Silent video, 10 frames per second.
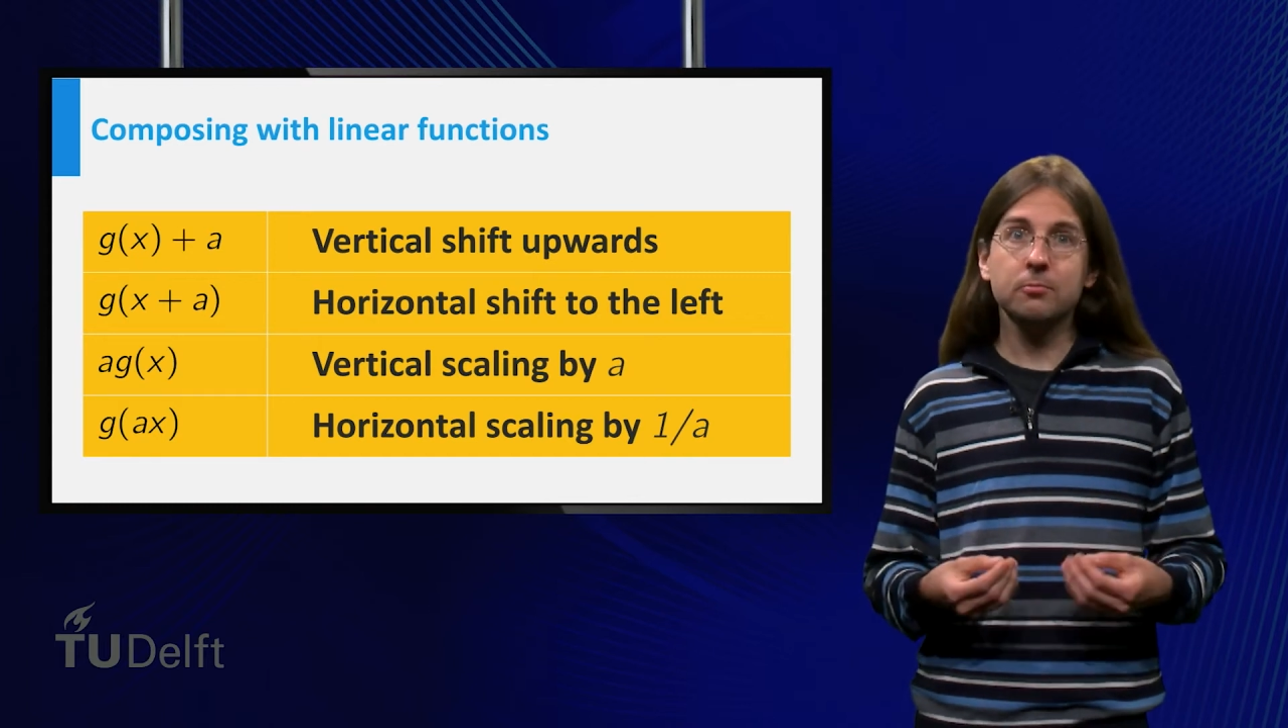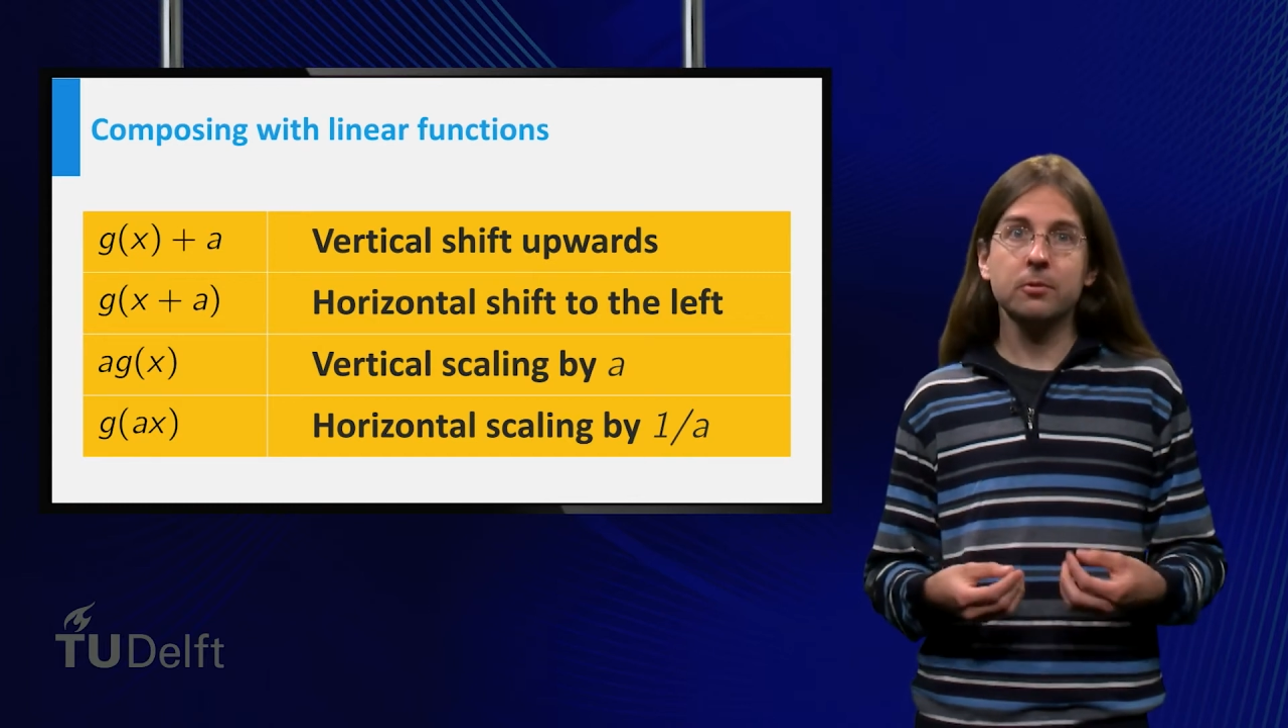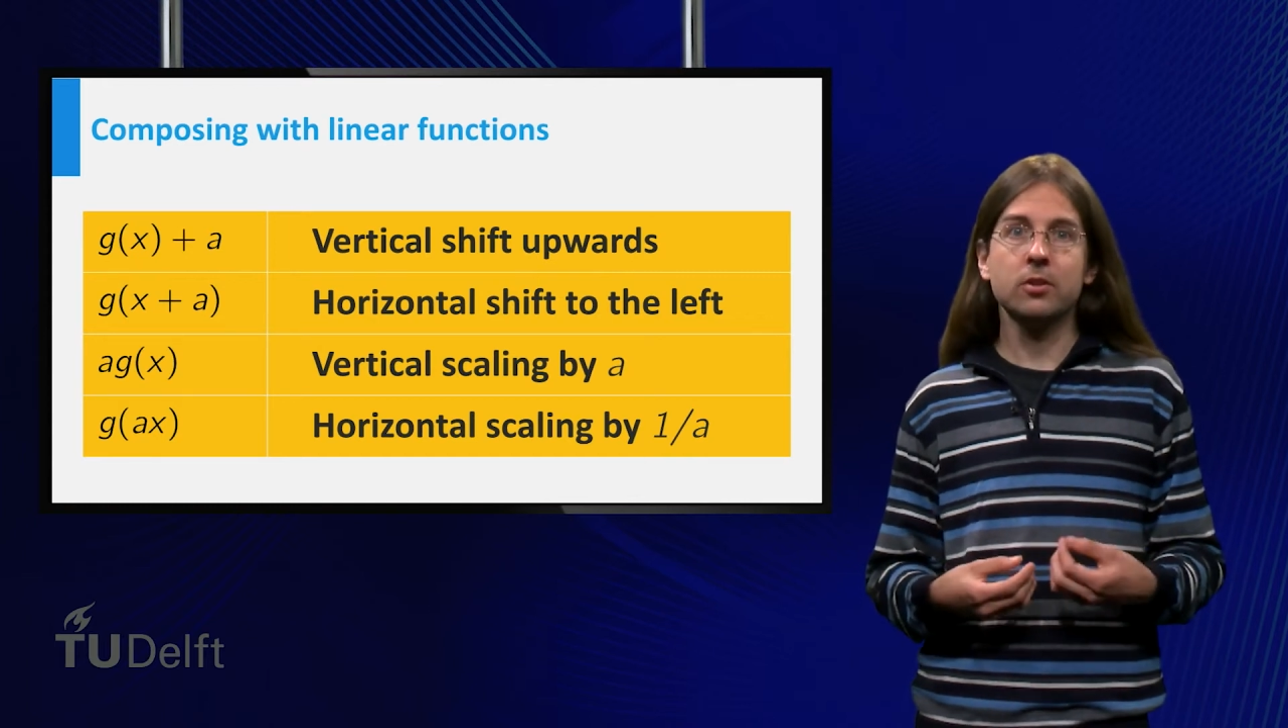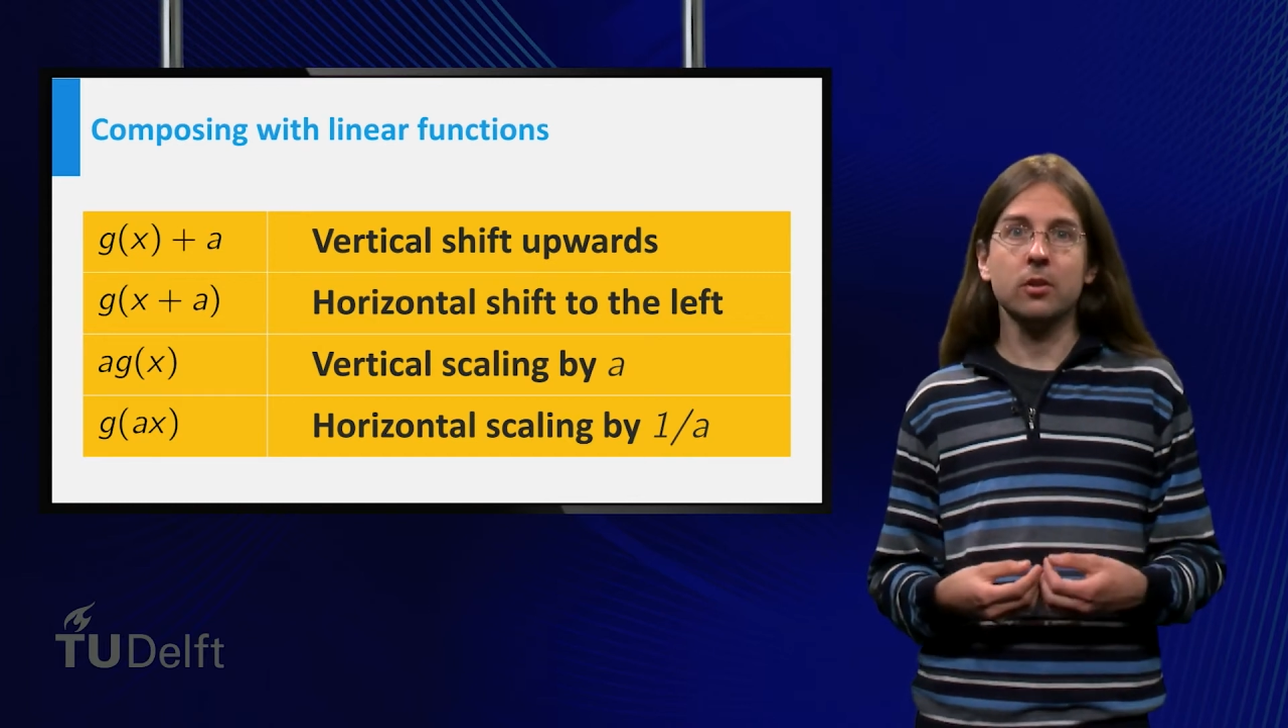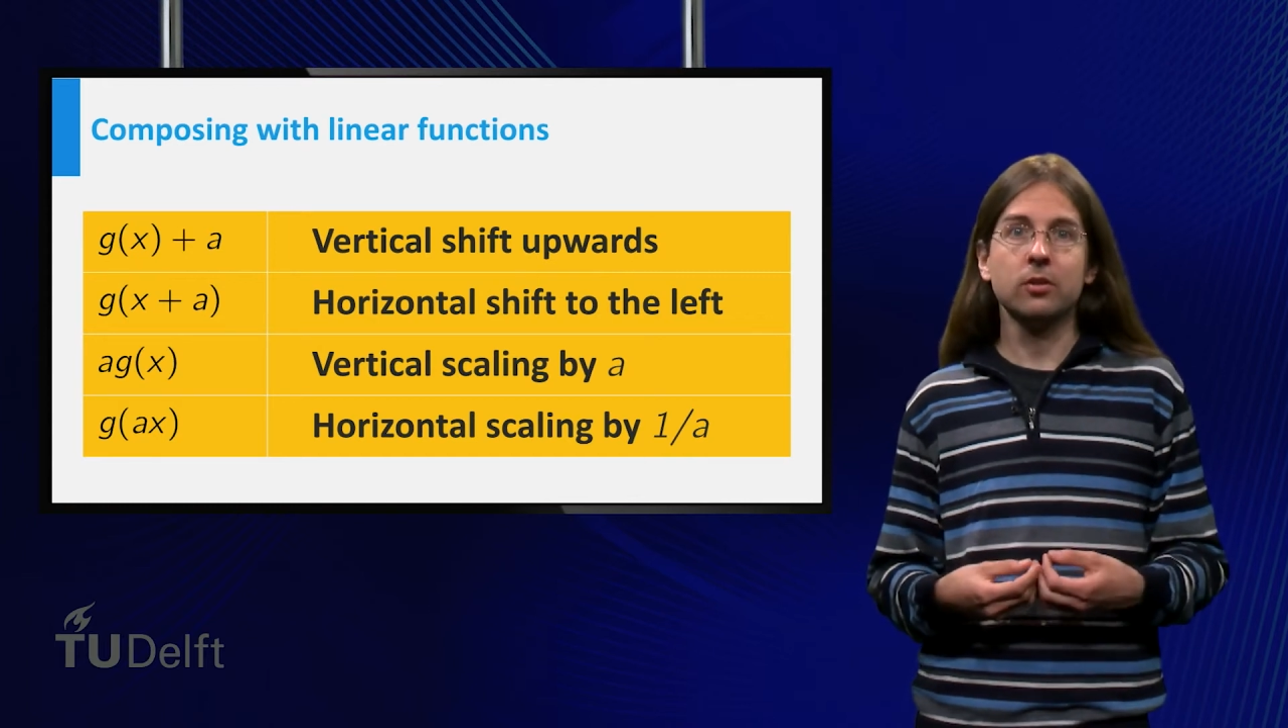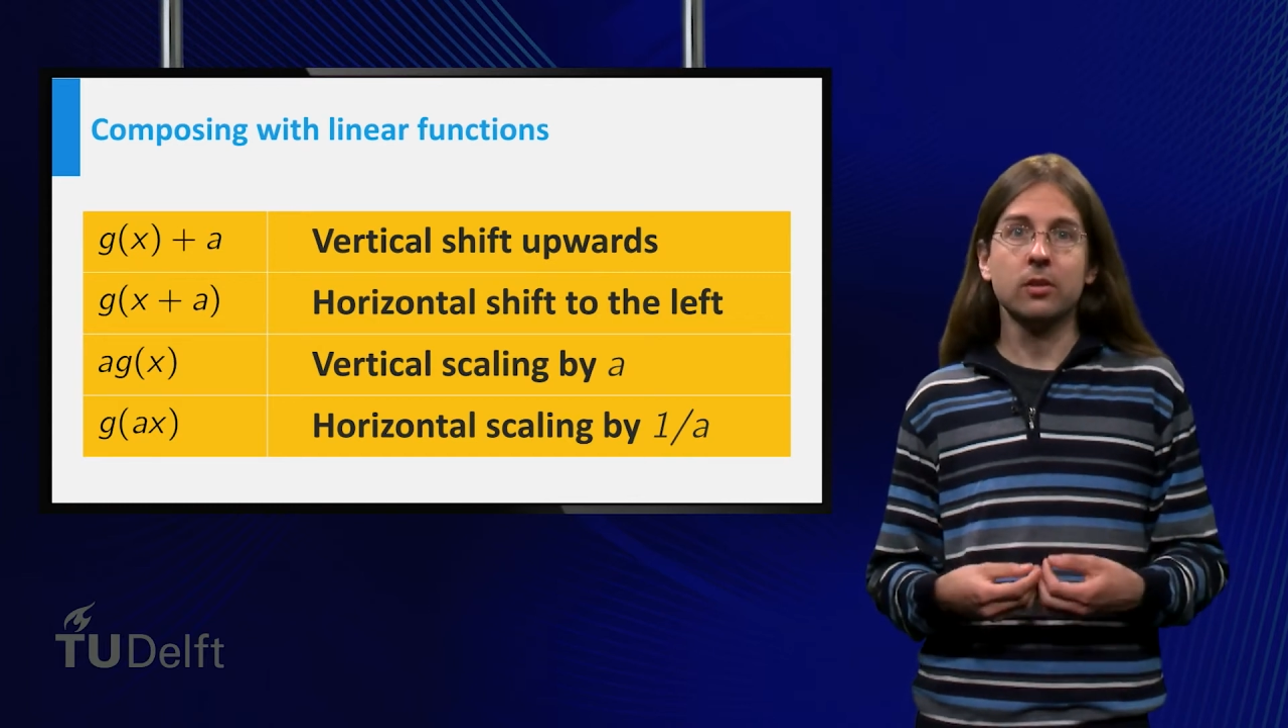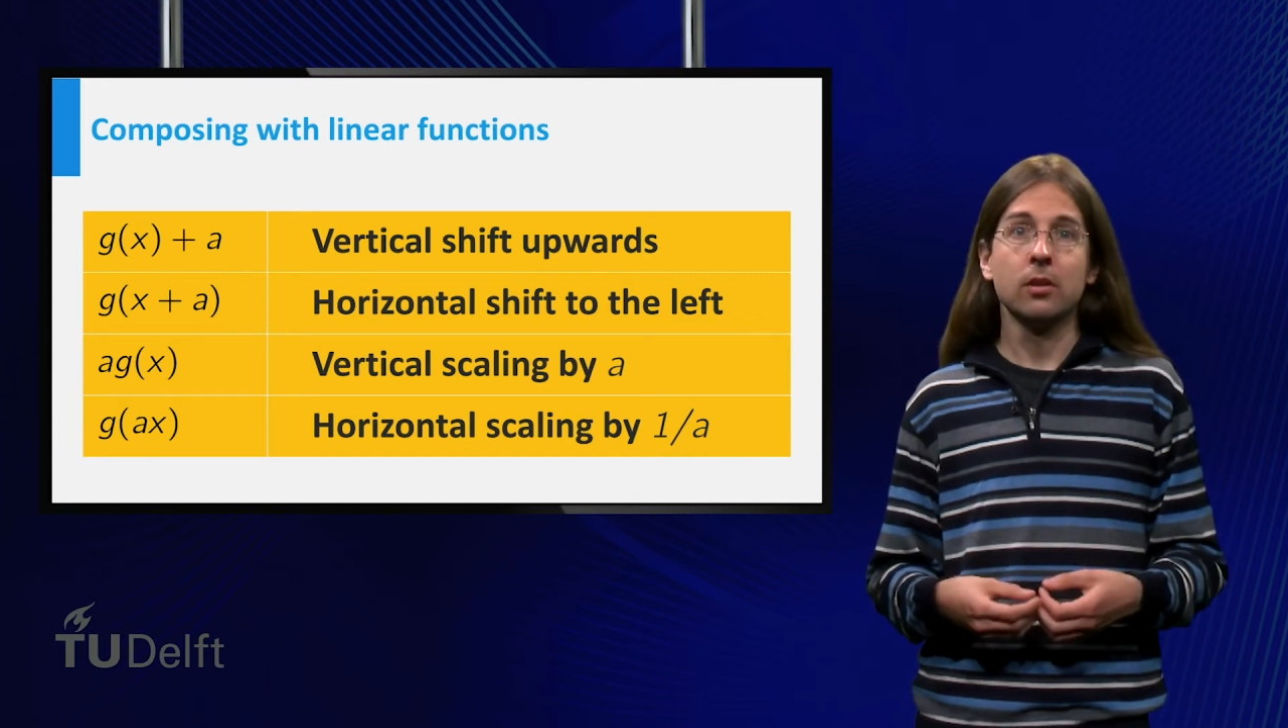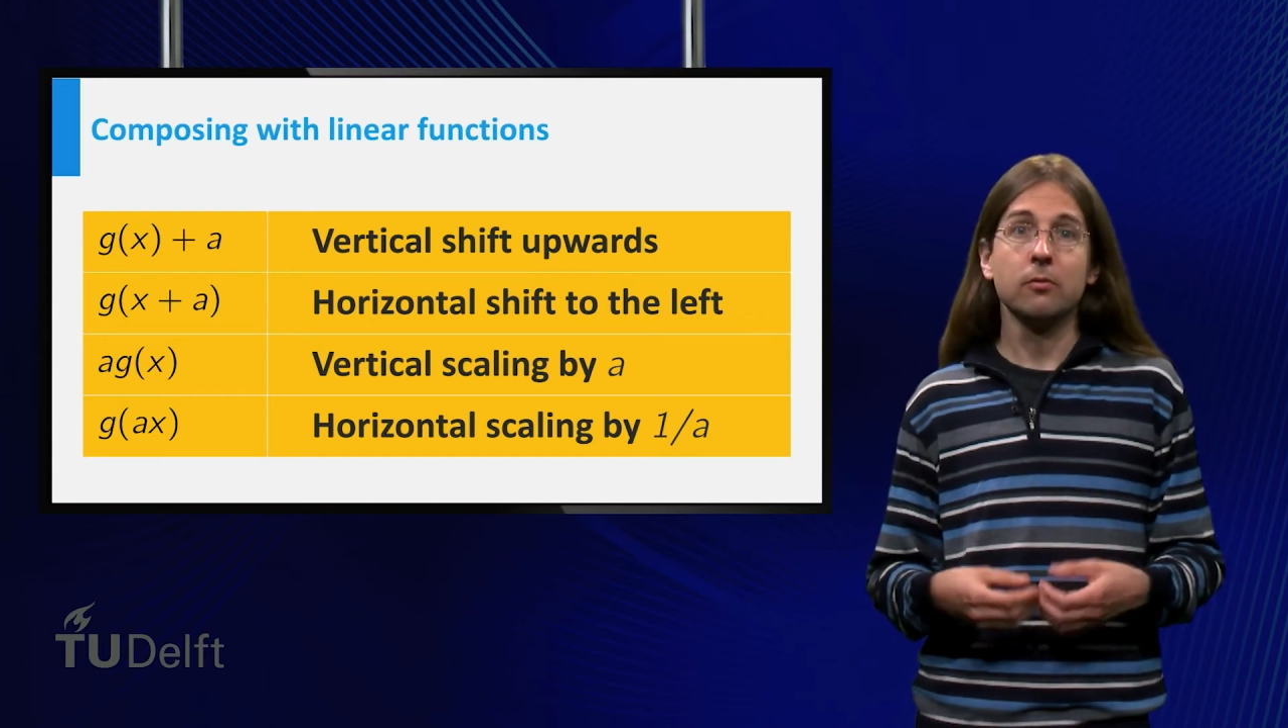results